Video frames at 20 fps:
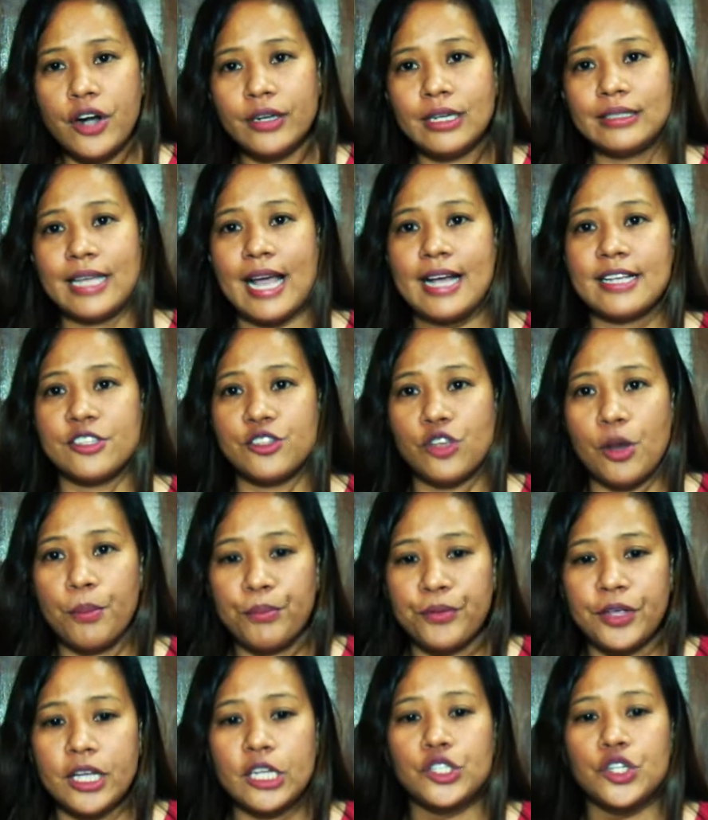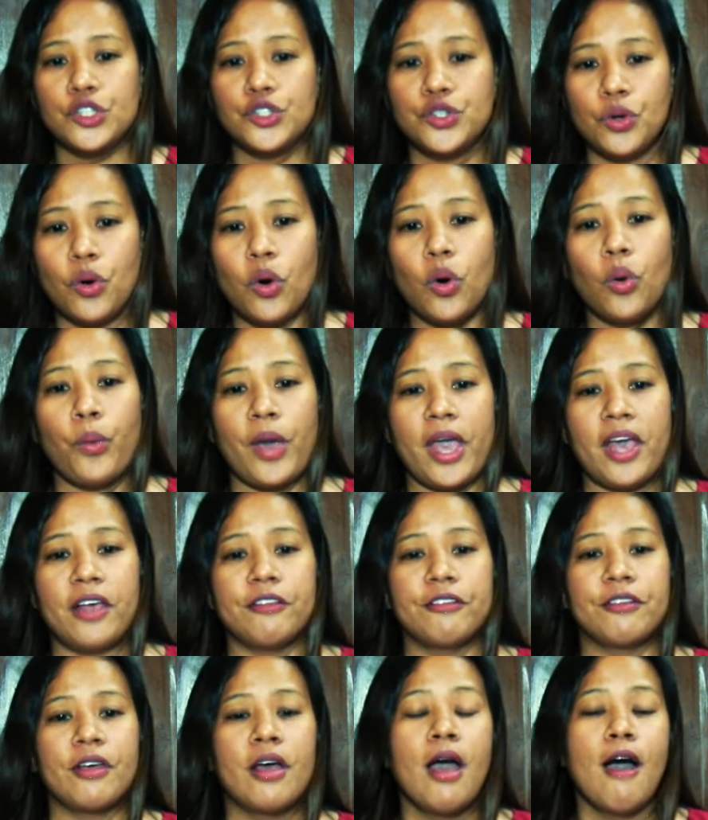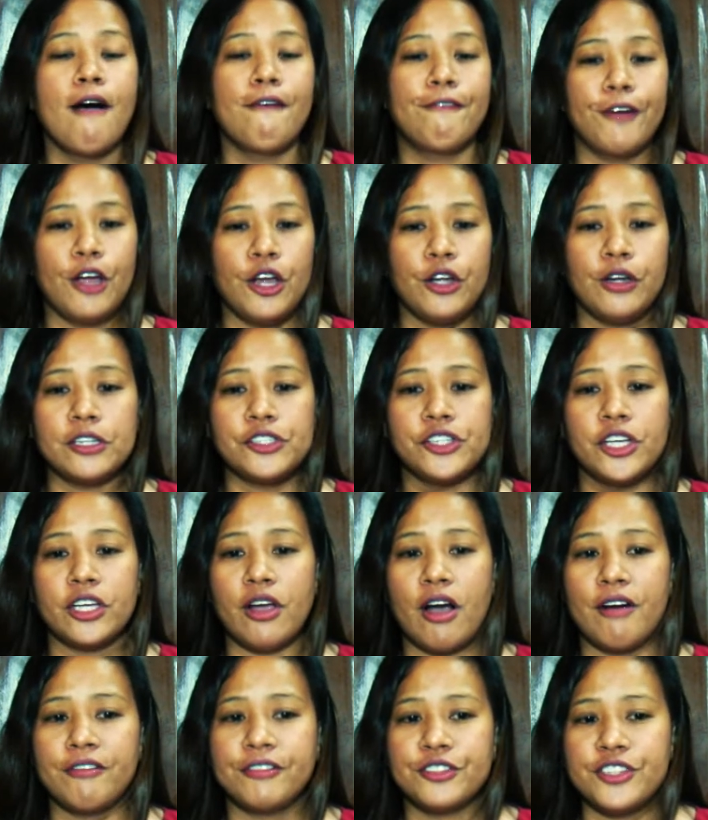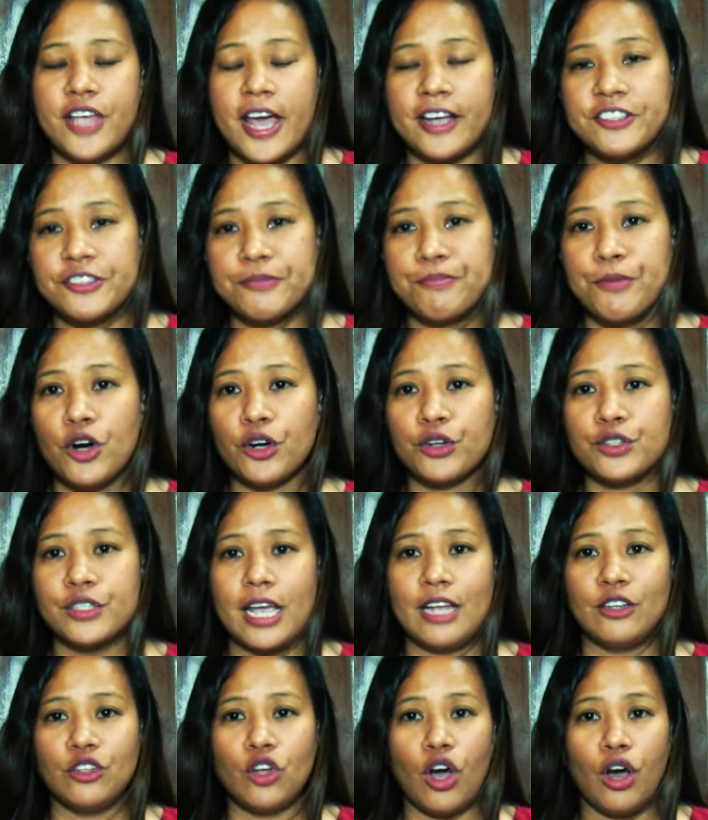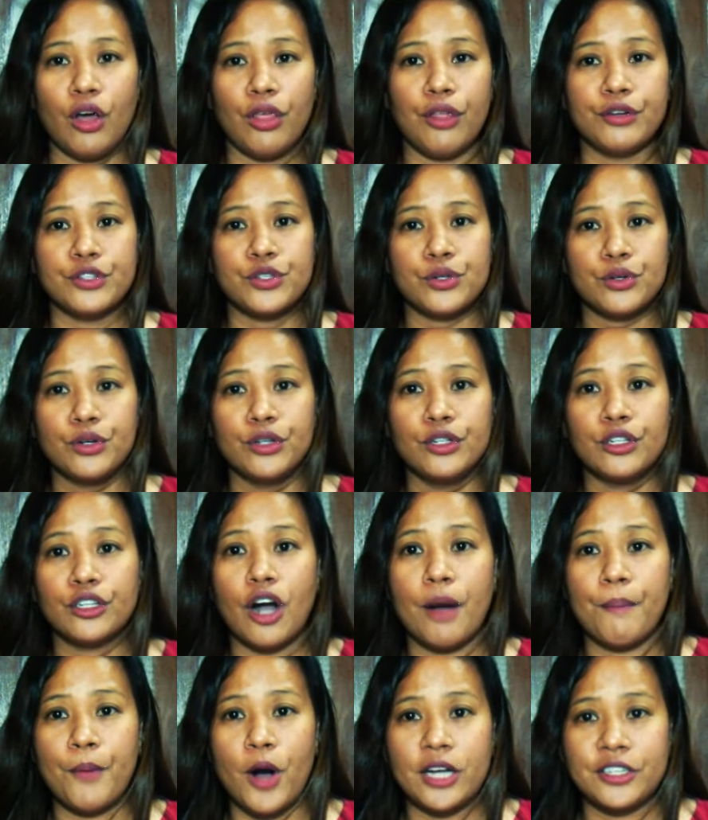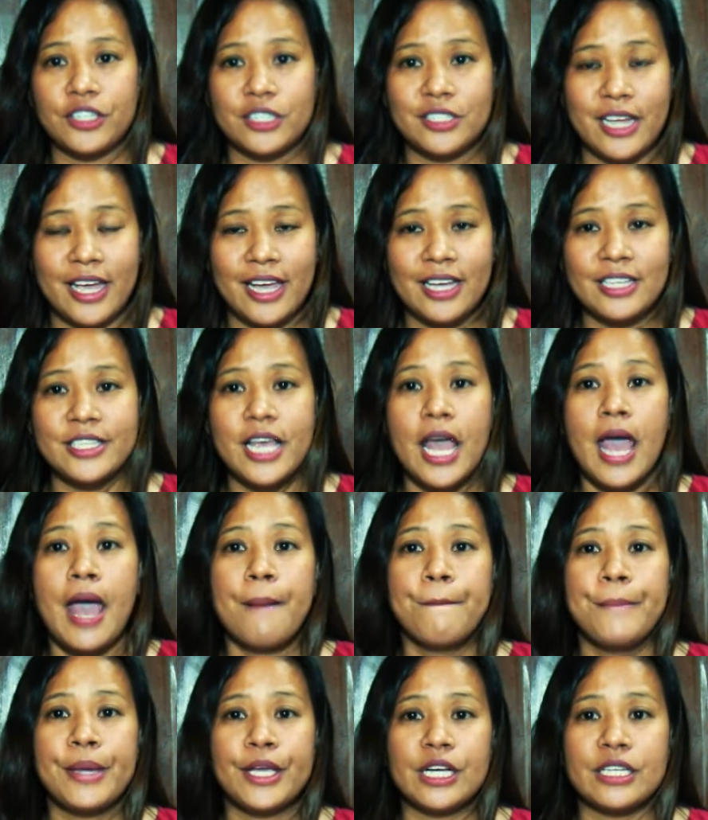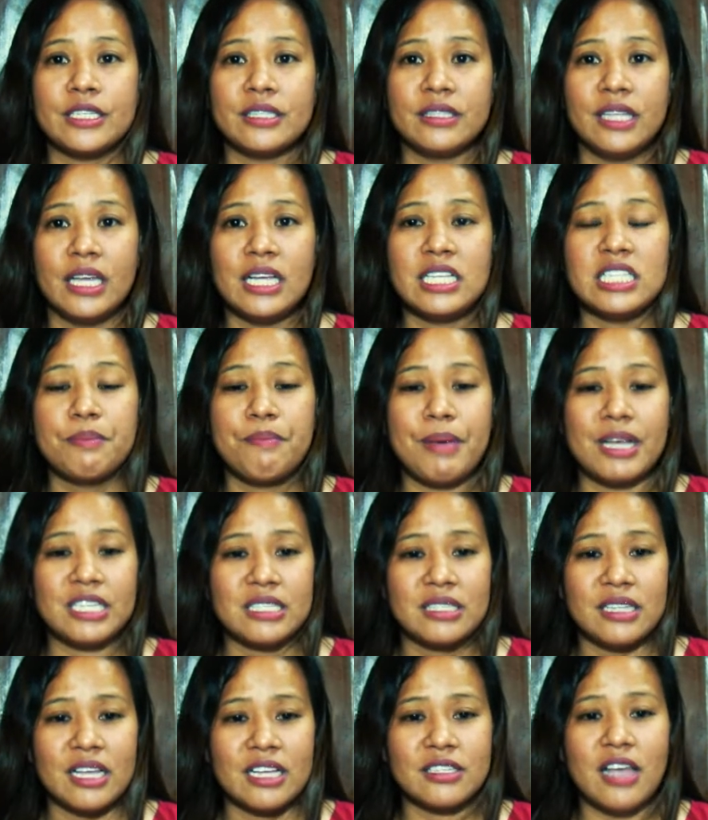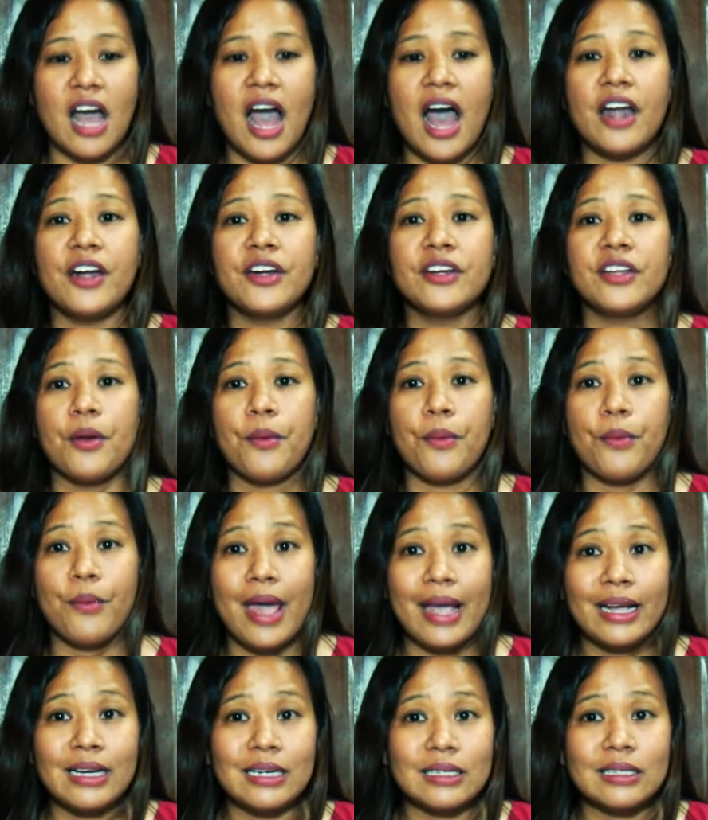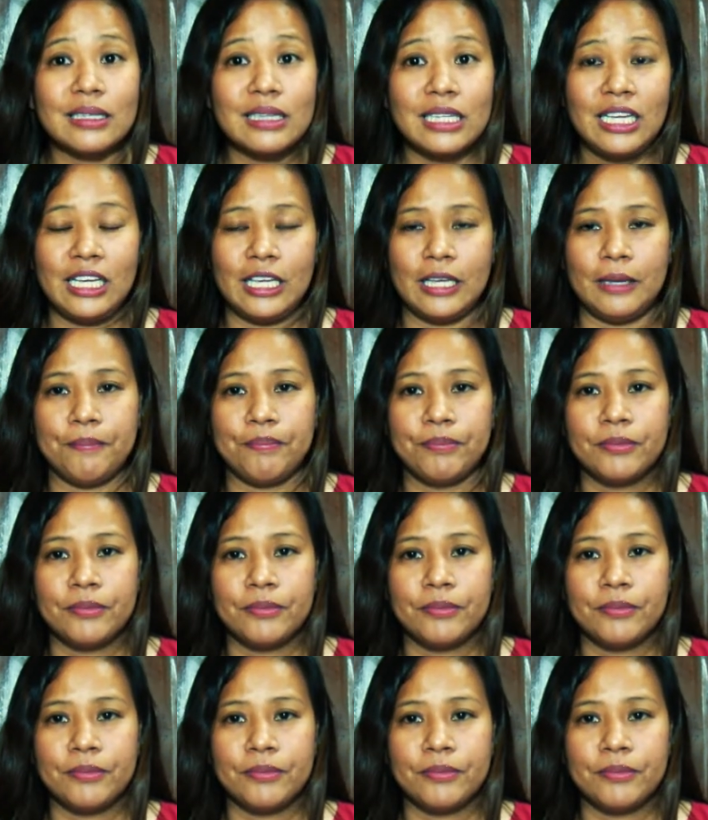that has something to do with furnishing of textbooks and other school commodities, because these business are directly